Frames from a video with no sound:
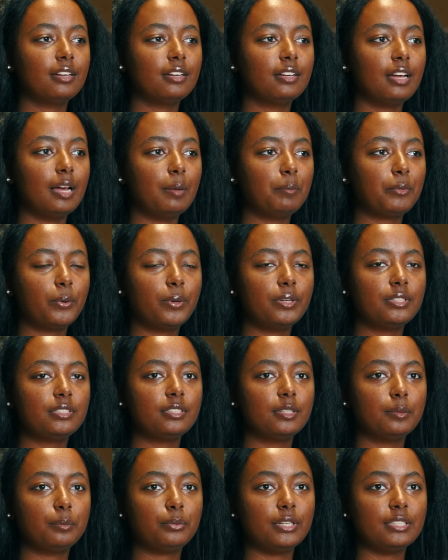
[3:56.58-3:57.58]
Uh, I'm going
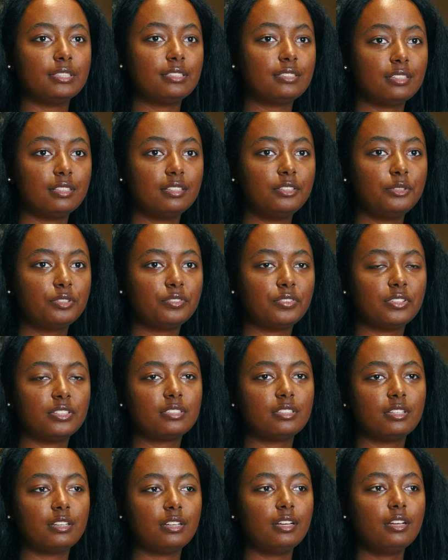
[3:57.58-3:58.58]
to Princeton
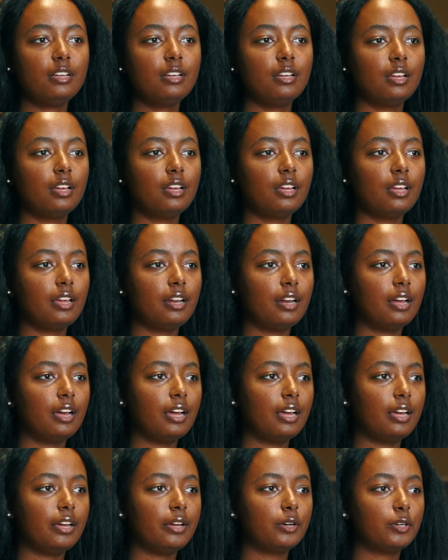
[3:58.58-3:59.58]
University and
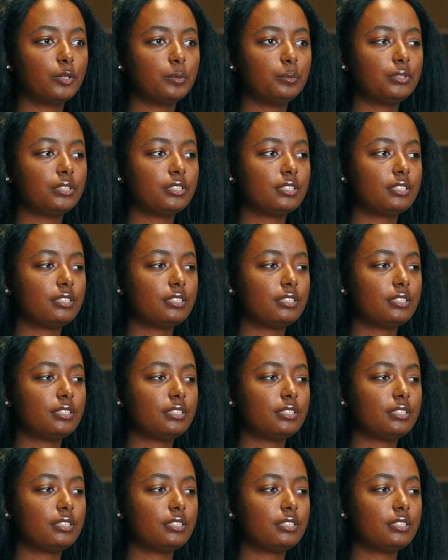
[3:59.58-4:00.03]
I hope to